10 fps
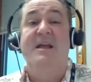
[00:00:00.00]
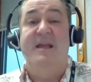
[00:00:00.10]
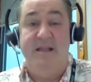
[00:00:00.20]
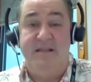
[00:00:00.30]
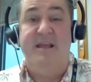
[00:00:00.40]

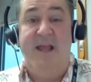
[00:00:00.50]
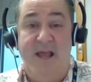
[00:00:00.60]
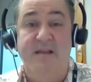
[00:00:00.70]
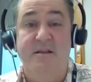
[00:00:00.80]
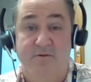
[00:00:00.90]
it
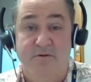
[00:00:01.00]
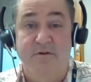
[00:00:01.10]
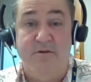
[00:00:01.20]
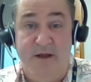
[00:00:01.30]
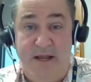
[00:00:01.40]
can lower your
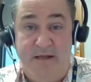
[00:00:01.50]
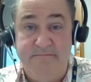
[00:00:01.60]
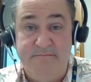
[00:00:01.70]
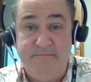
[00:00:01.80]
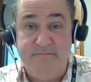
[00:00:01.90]
grade.
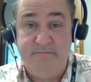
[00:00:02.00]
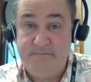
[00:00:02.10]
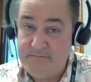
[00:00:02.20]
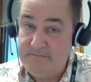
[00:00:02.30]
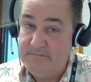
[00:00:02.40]

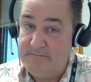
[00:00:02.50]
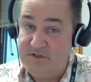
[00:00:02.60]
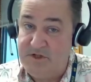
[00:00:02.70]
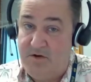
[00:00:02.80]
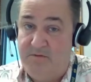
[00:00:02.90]

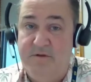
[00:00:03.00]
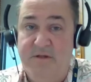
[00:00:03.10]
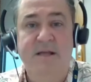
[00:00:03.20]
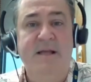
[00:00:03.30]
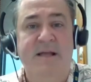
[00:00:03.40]
So
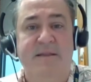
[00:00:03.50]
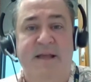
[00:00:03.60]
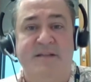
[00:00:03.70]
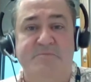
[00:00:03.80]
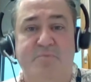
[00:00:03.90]

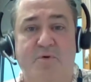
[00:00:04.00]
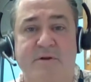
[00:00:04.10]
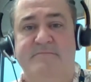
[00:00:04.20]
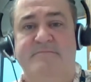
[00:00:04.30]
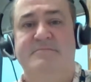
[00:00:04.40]
that's
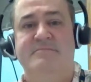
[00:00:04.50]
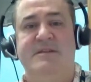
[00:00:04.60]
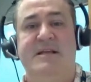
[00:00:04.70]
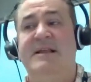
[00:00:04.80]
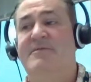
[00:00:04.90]
important.
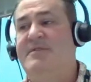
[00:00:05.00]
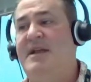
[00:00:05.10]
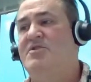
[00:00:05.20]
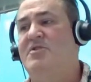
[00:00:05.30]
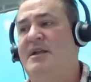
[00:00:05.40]
Get
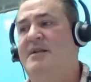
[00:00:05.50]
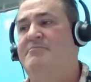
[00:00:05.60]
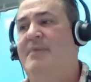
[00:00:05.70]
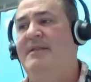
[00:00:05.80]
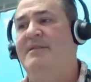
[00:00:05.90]
everything turned in,
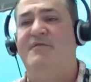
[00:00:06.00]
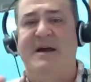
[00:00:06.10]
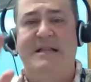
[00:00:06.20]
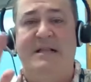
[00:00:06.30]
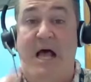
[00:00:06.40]
make the
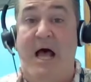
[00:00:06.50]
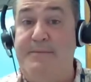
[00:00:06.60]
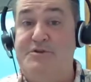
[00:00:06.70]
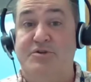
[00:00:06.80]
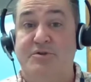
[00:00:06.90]
final
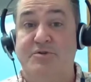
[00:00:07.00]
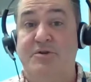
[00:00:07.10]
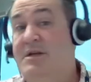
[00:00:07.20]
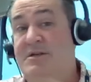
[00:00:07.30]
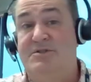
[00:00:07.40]
optional,
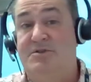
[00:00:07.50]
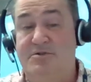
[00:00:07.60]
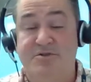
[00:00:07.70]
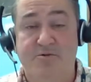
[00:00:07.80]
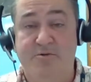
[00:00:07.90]
so
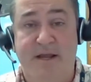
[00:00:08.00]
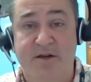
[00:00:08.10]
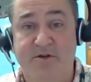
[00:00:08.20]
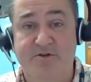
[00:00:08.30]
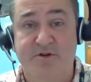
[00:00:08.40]
there's no way it can
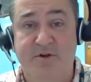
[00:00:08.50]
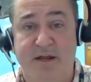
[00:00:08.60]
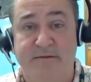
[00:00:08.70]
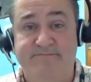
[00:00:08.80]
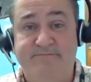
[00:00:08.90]
hurt your grade.